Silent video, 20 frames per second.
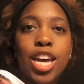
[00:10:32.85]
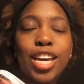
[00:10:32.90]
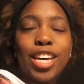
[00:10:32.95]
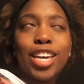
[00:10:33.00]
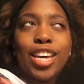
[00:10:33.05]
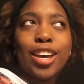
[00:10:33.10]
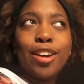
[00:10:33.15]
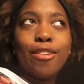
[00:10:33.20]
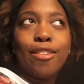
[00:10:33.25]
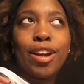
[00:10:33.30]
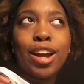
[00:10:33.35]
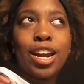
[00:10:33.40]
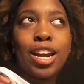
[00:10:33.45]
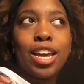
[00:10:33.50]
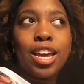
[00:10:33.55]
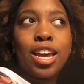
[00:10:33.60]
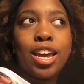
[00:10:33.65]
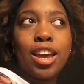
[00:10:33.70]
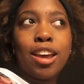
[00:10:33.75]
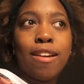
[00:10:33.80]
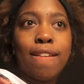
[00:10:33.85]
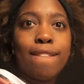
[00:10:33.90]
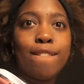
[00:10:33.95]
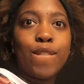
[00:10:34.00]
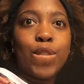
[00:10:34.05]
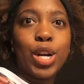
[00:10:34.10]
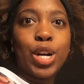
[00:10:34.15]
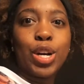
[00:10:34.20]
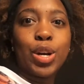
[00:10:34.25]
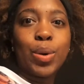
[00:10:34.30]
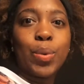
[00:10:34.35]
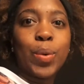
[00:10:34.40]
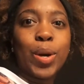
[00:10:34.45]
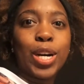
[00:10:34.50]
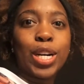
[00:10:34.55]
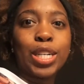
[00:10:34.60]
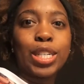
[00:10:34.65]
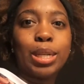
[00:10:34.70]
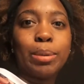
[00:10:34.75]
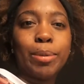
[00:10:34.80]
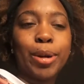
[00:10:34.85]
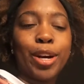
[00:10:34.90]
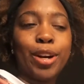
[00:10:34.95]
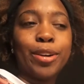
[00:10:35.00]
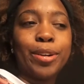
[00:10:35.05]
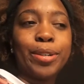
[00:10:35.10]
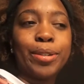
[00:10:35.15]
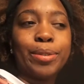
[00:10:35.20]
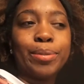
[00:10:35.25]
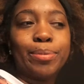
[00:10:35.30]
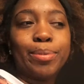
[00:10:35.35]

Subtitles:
get ready for work tomorrow.